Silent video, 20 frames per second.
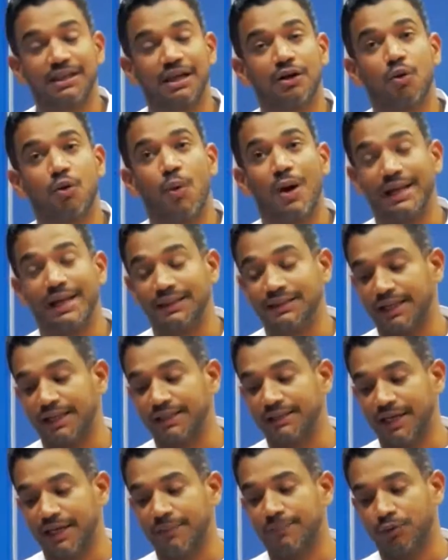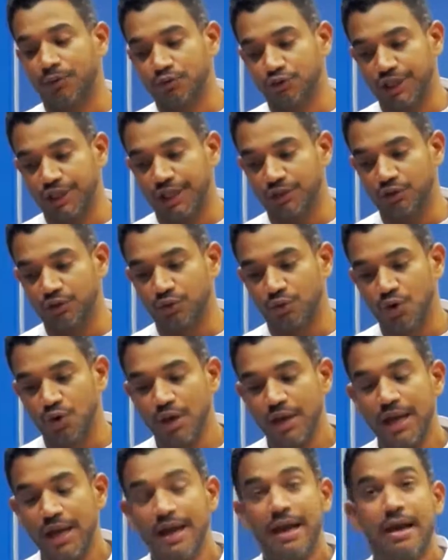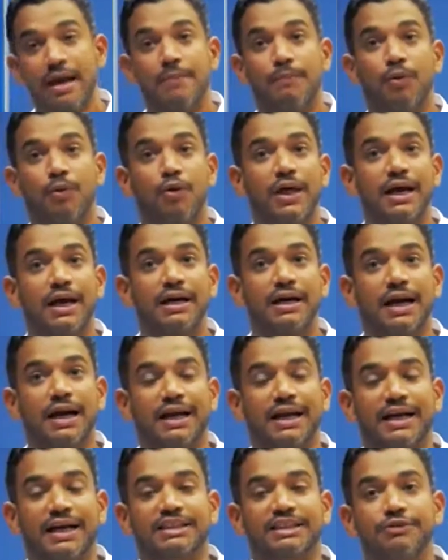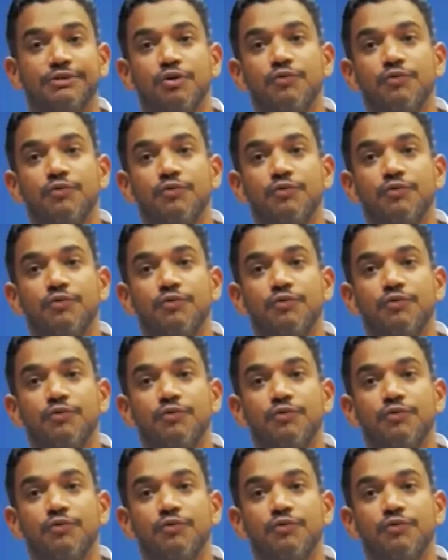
the benefit is up to 43%.